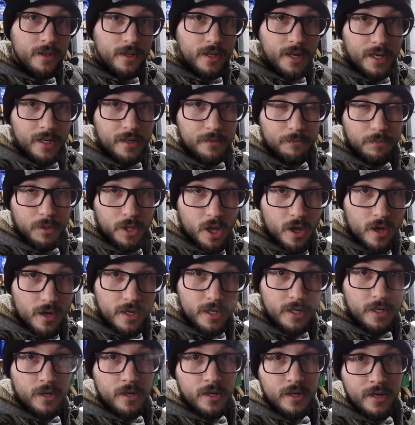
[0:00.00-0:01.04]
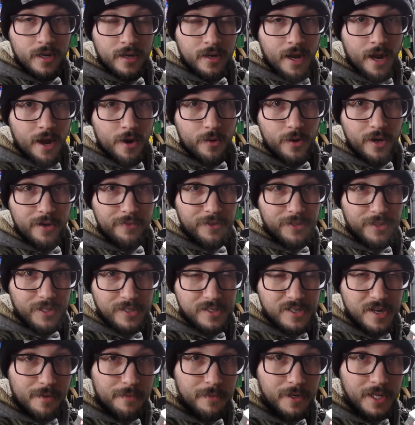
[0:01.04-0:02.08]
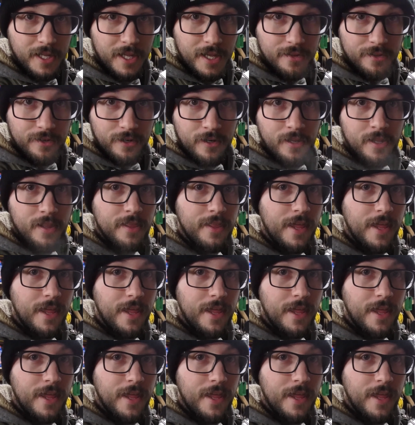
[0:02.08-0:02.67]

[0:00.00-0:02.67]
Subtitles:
kind of blog on how everything's come together,